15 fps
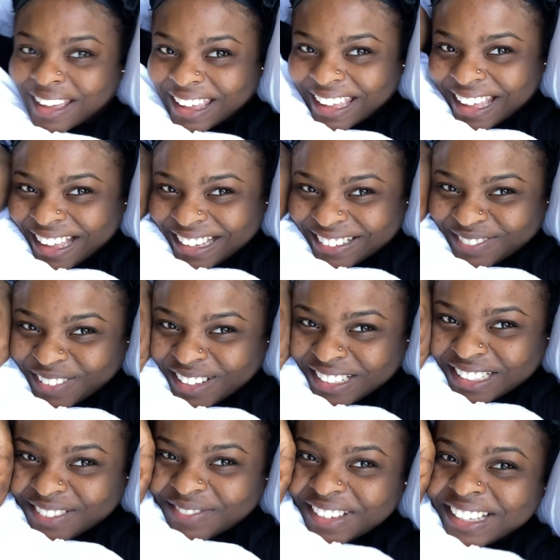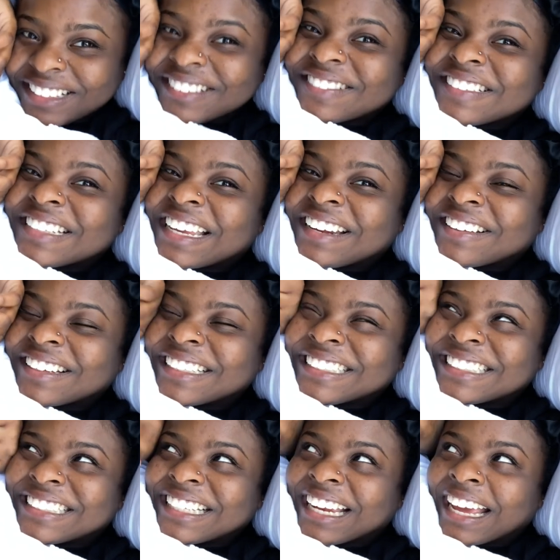Hey guys, welcome to my YouTube channel.
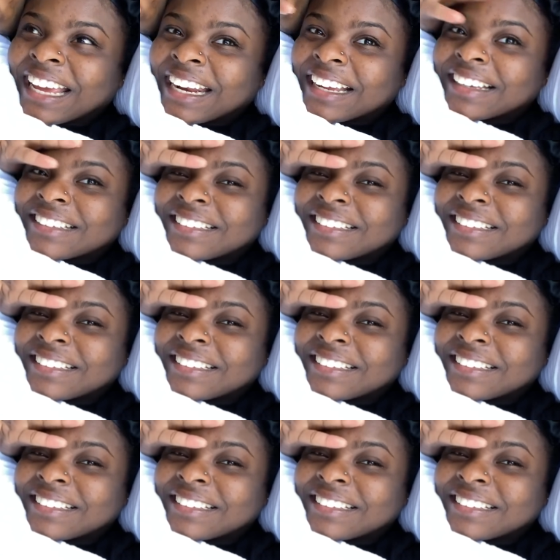It's Zenaidia.